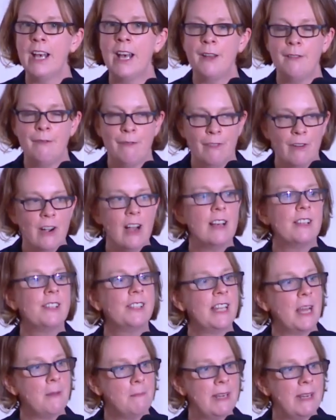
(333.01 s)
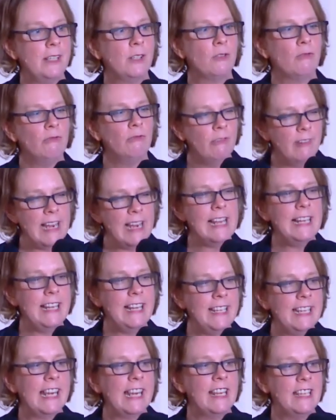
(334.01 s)
And for us, that means really
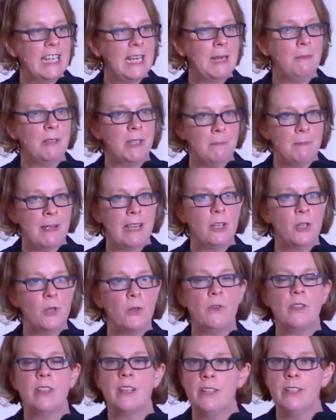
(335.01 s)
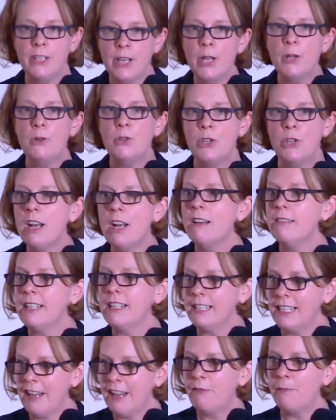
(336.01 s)
digging deep to make sure that no child
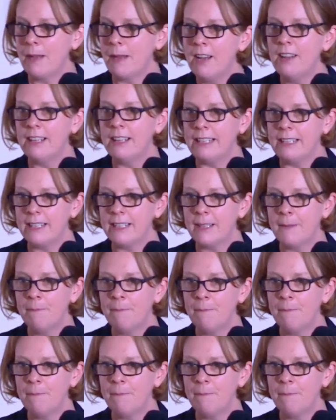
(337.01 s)
is left behind.